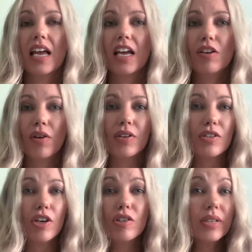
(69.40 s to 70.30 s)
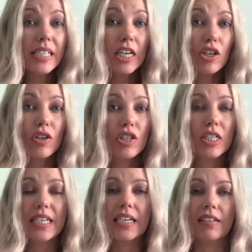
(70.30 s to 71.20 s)
you know, surgery is a huge
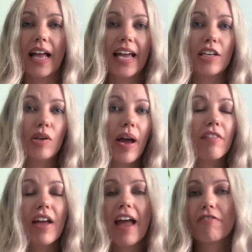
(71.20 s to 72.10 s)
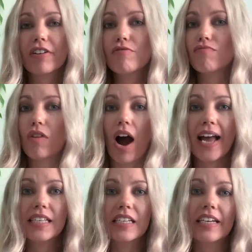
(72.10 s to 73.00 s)
deal and you have every
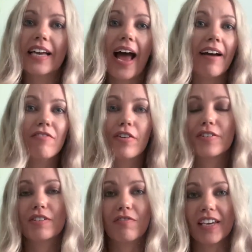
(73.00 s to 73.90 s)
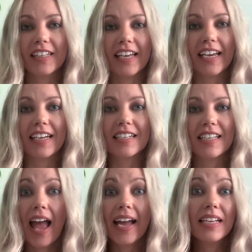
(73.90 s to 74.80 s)
right to have those feelings
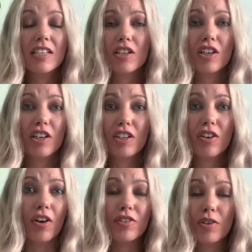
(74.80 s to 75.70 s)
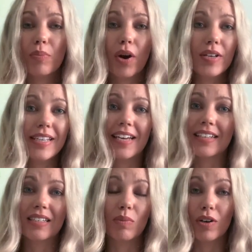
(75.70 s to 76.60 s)
and to, you know, to
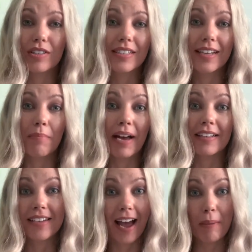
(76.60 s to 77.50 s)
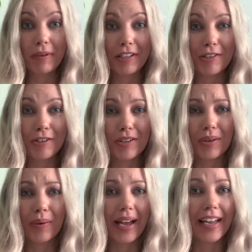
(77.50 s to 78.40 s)
process what's about to happen to
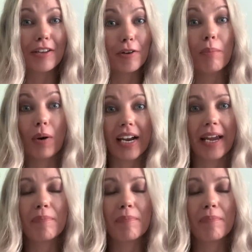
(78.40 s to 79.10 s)
you and your body.